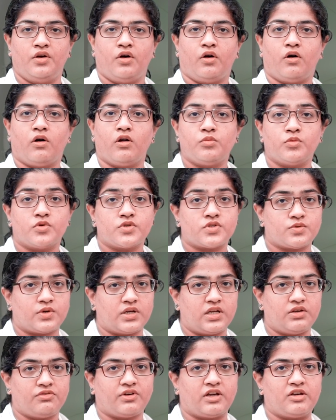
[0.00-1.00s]
almost
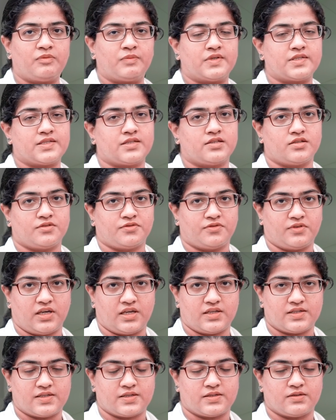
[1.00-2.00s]
25% of
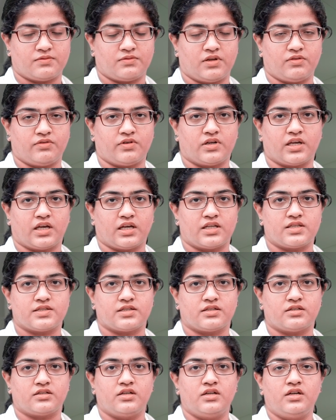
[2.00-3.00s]
cases of liver
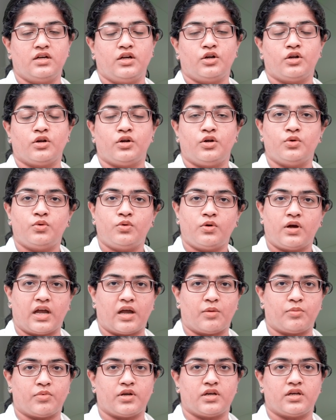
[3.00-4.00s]
cancer do
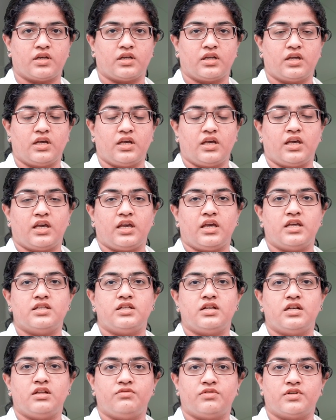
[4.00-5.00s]
happen
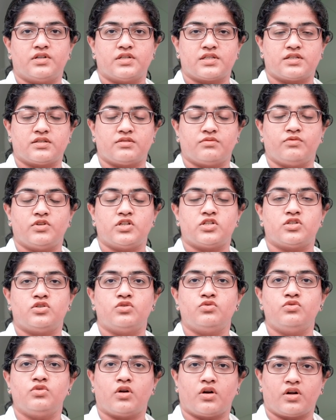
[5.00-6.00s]
in livers which
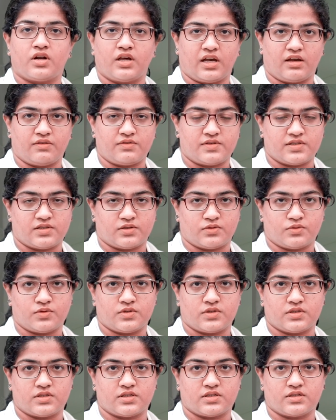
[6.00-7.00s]
do not have
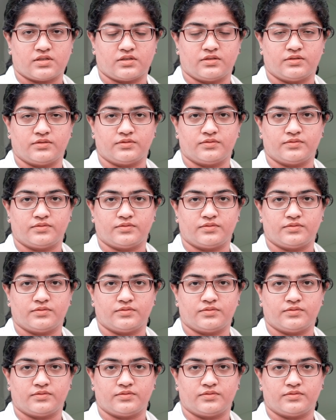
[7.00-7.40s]
cirrhosis.